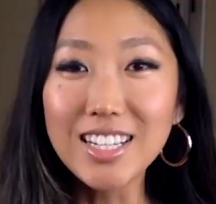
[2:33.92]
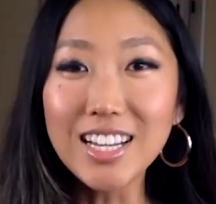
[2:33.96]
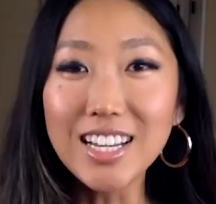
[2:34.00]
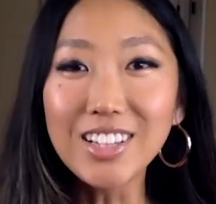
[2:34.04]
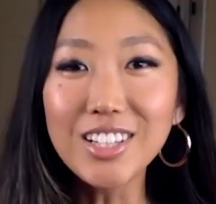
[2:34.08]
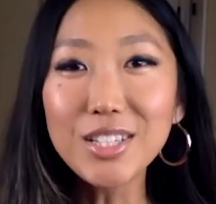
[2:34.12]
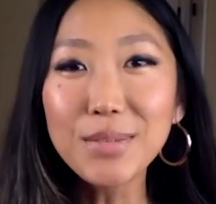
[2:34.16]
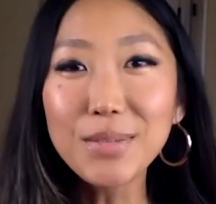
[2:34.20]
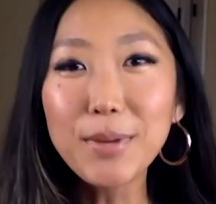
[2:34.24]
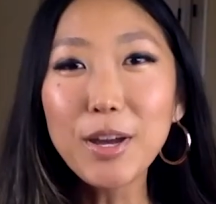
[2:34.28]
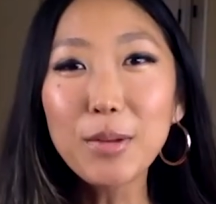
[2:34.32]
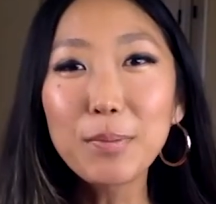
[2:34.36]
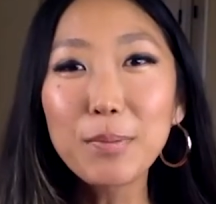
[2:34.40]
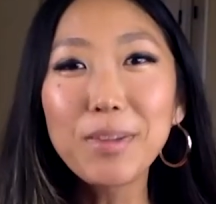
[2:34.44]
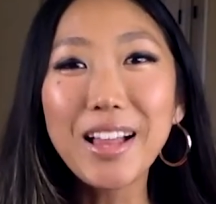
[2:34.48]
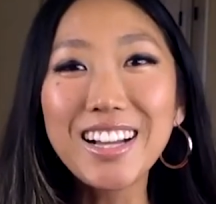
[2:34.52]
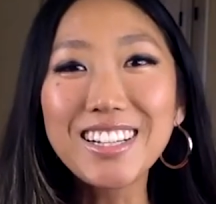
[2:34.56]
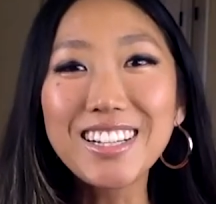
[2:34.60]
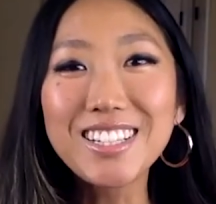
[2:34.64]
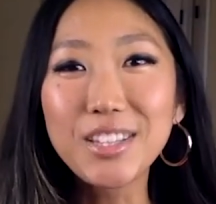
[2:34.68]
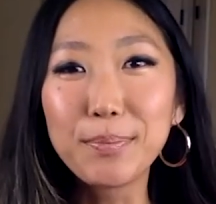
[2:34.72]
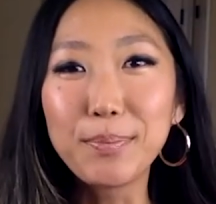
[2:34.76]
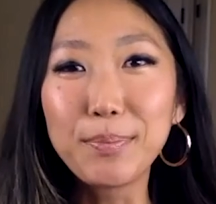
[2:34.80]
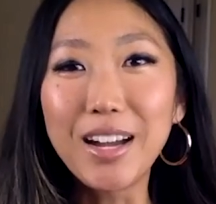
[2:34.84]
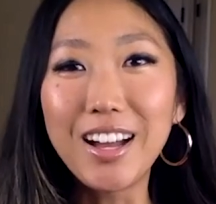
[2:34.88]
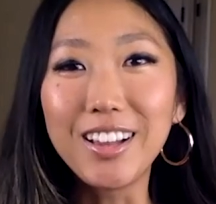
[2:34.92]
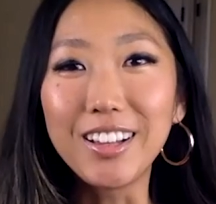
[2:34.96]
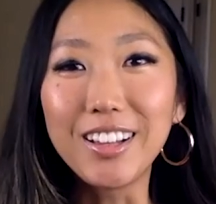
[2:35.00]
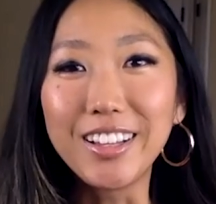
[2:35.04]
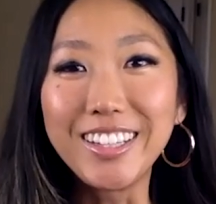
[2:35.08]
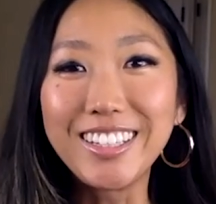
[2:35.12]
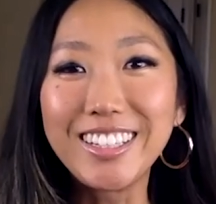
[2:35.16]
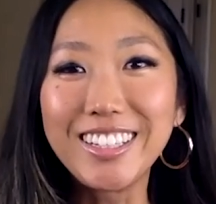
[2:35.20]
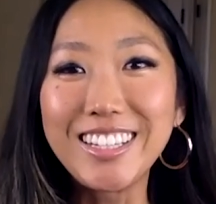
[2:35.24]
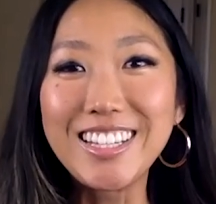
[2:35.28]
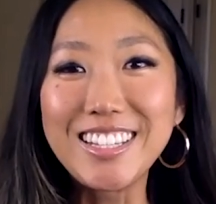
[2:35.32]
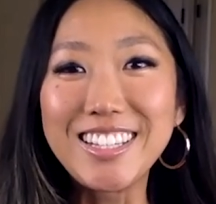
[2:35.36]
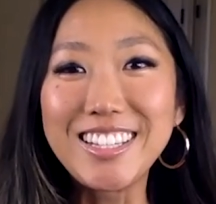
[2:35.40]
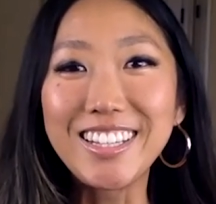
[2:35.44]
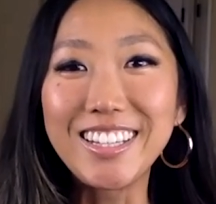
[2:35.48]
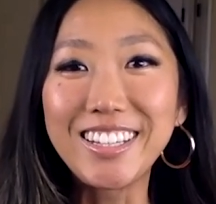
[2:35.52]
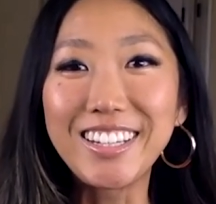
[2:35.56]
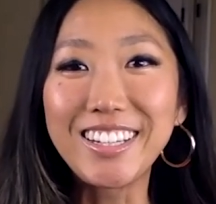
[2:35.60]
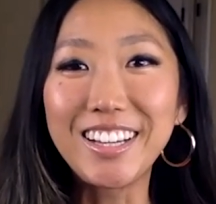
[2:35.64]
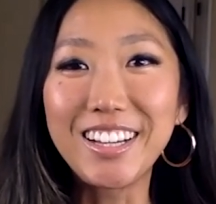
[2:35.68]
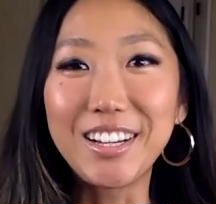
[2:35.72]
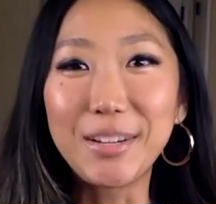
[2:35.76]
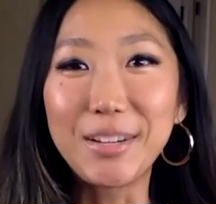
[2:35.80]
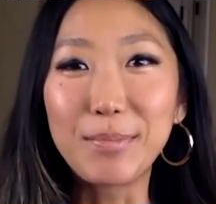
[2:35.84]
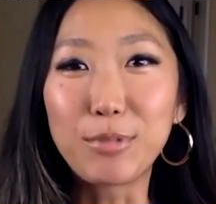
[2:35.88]
Tell us about Black to the Ballot. Is
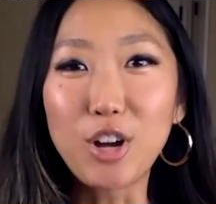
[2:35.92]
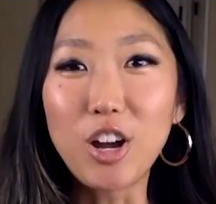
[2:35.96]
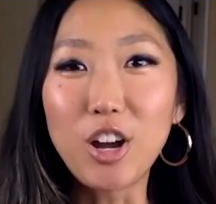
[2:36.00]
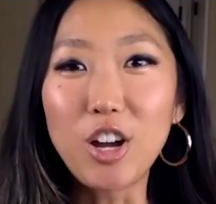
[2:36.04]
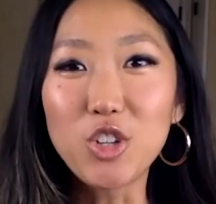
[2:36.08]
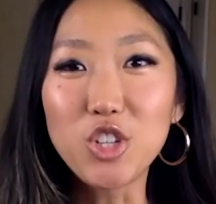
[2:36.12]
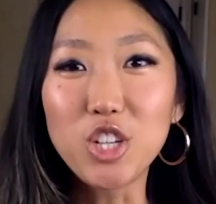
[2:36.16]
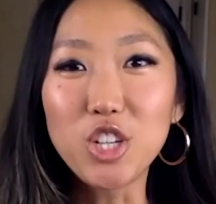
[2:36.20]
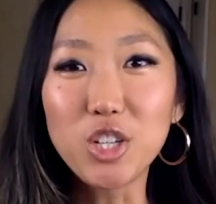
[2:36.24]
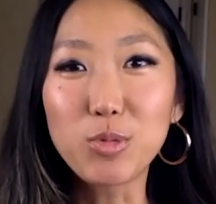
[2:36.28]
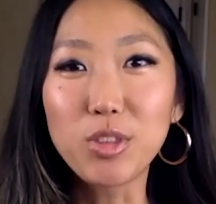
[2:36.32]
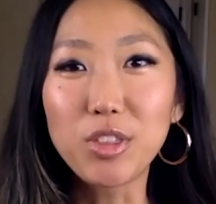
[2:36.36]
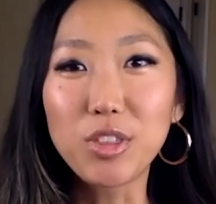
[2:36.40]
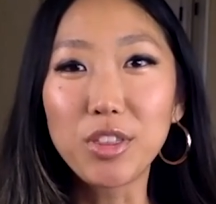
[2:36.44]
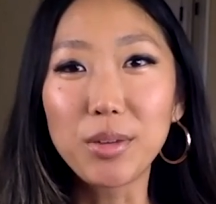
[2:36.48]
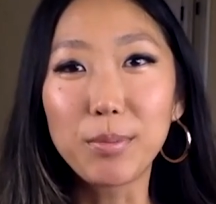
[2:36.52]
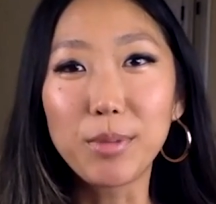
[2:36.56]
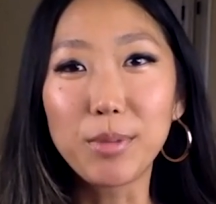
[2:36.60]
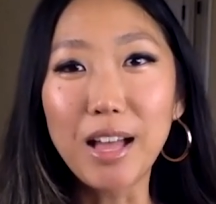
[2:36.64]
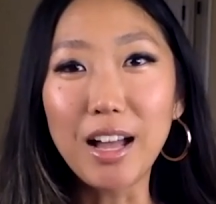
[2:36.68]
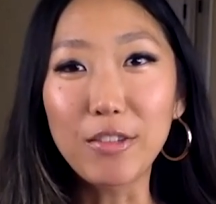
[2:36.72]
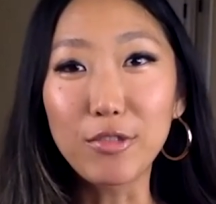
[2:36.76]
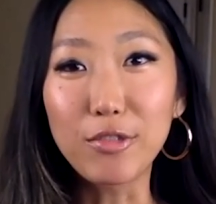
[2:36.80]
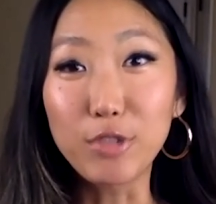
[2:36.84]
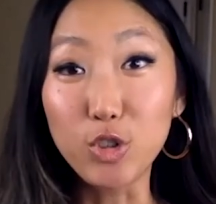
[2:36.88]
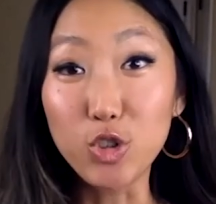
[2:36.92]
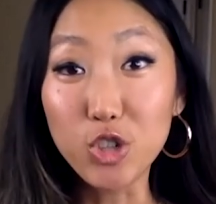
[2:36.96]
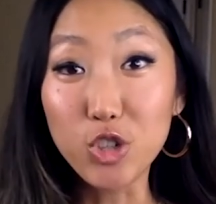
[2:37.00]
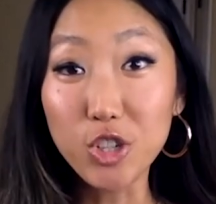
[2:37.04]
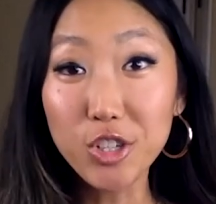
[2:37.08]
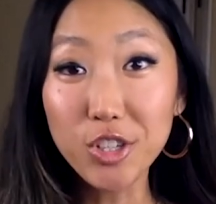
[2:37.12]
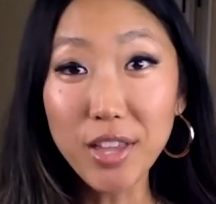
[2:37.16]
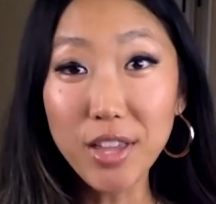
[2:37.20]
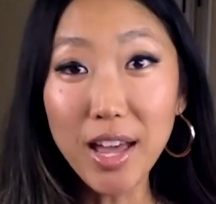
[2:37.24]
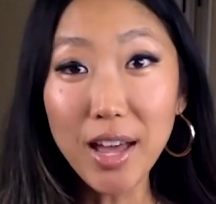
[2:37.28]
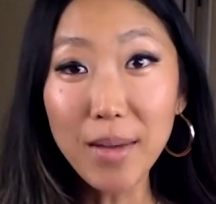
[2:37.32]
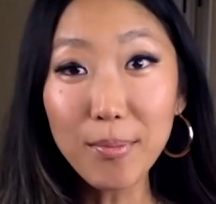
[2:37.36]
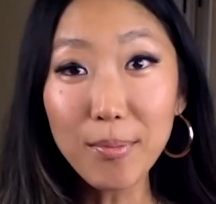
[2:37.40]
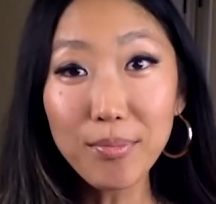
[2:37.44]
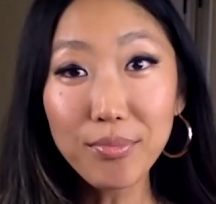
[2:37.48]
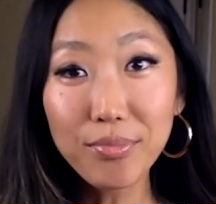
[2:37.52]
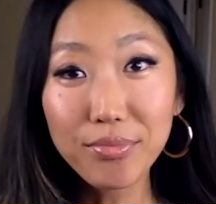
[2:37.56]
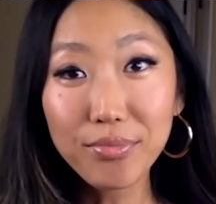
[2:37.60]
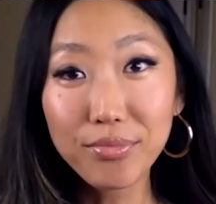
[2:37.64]
it a project with the Black Futures Lab?